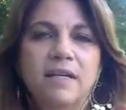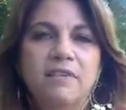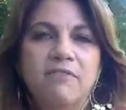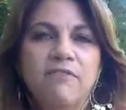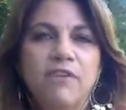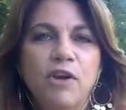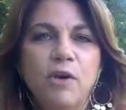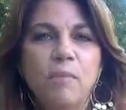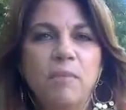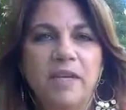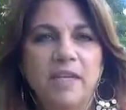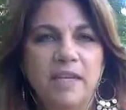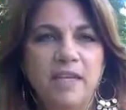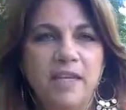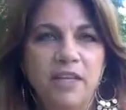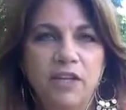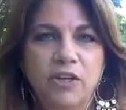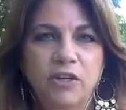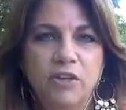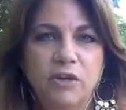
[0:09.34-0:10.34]
filming
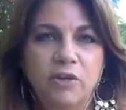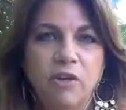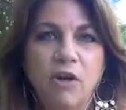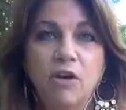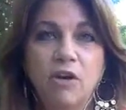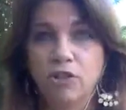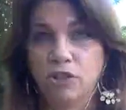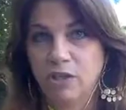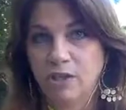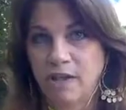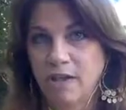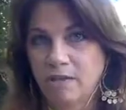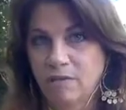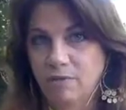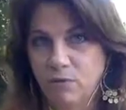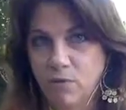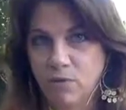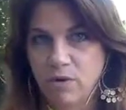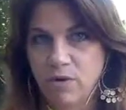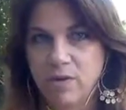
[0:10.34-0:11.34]
here on July
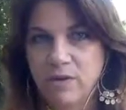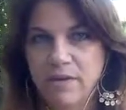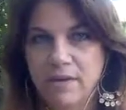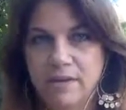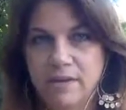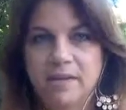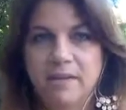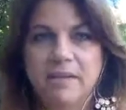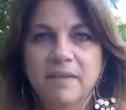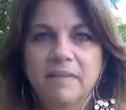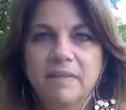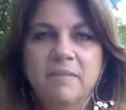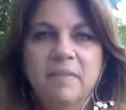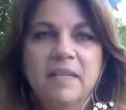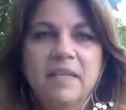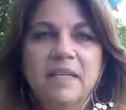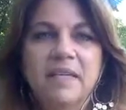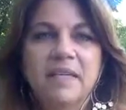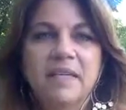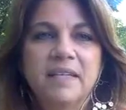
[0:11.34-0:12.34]
4th.
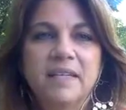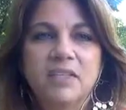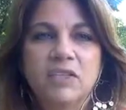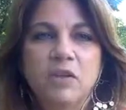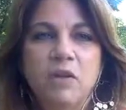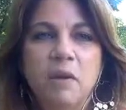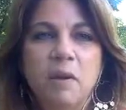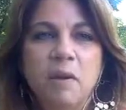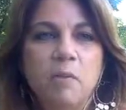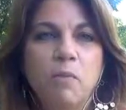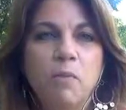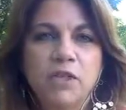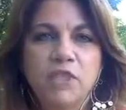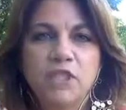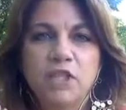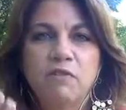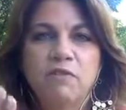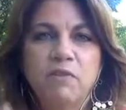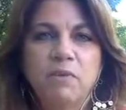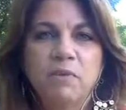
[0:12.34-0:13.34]
So I
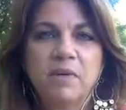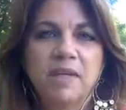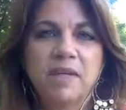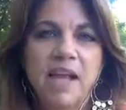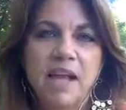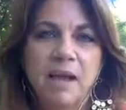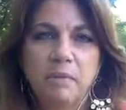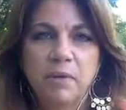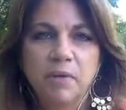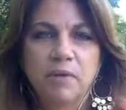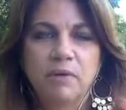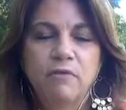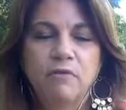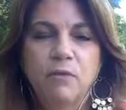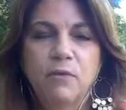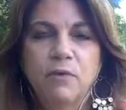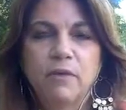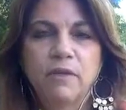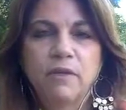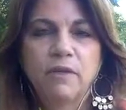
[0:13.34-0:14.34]
wish everyone a happy
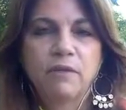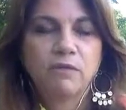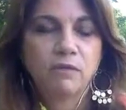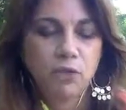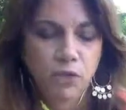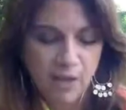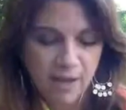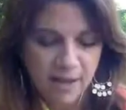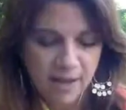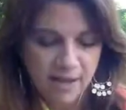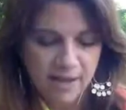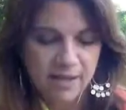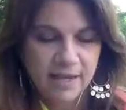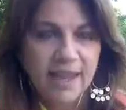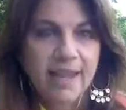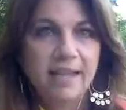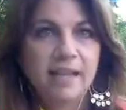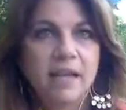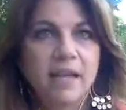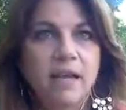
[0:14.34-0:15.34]
4th of July,
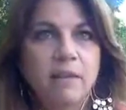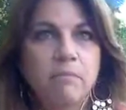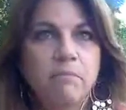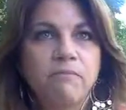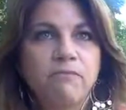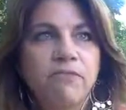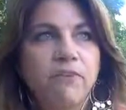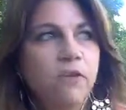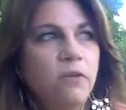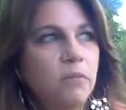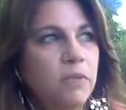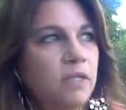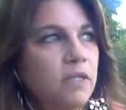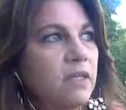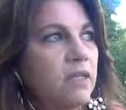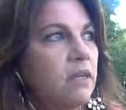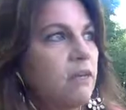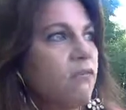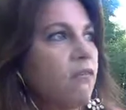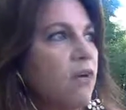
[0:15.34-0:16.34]
and I'm
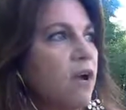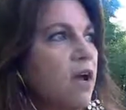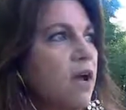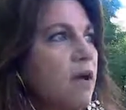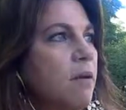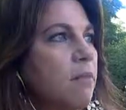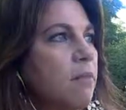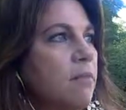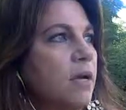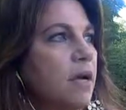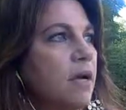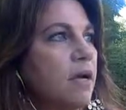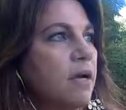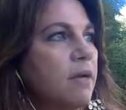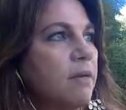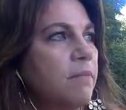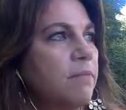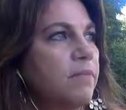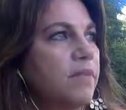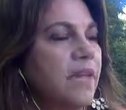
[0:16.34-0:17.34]
filming from
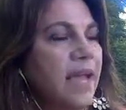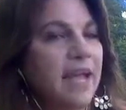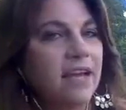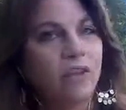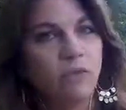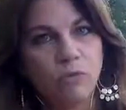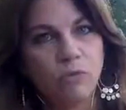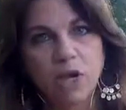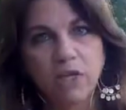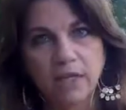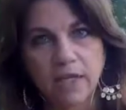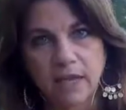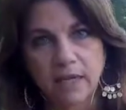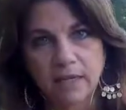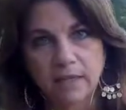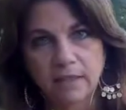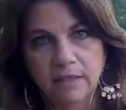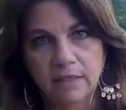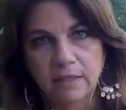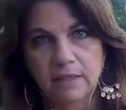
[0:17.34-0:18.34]
the
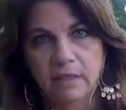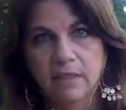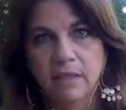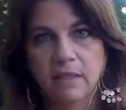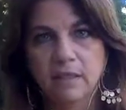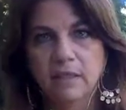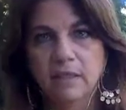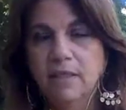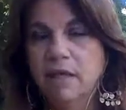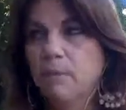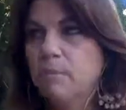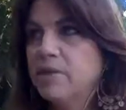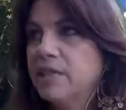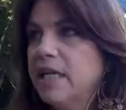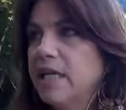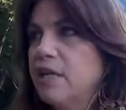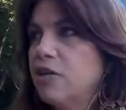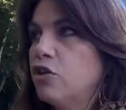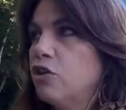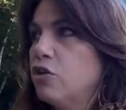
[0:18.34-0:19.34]
Adirondacks, the
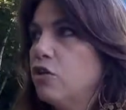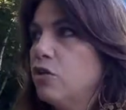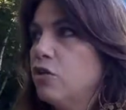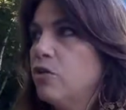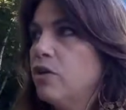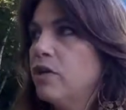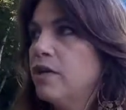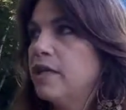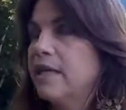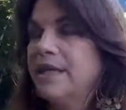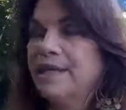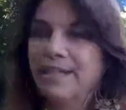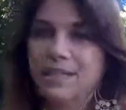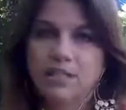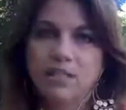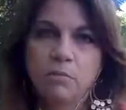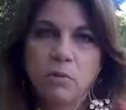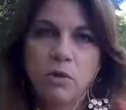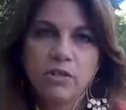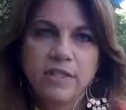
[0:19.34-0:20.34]
upstate New York, in a
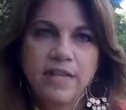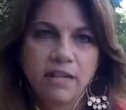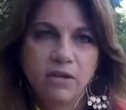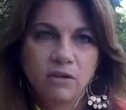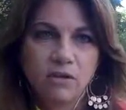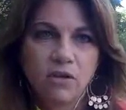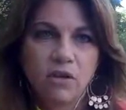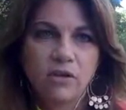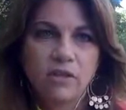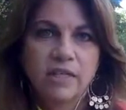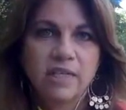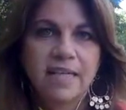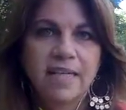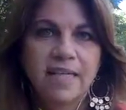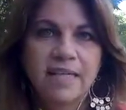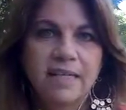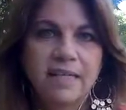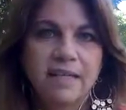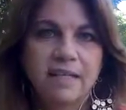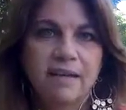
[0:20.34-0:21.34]
small town called
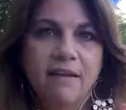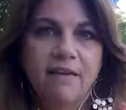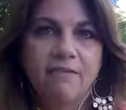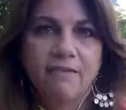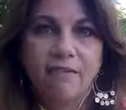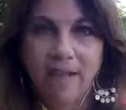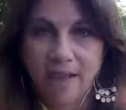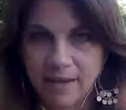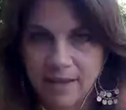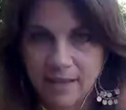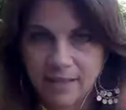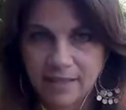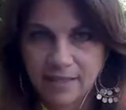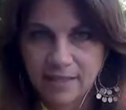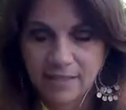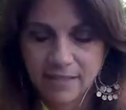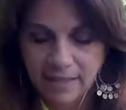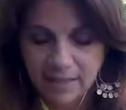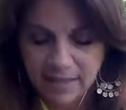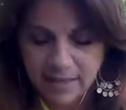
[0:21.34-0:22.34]
Keene
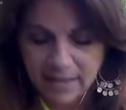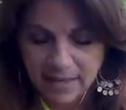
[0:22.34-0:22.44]
Valley.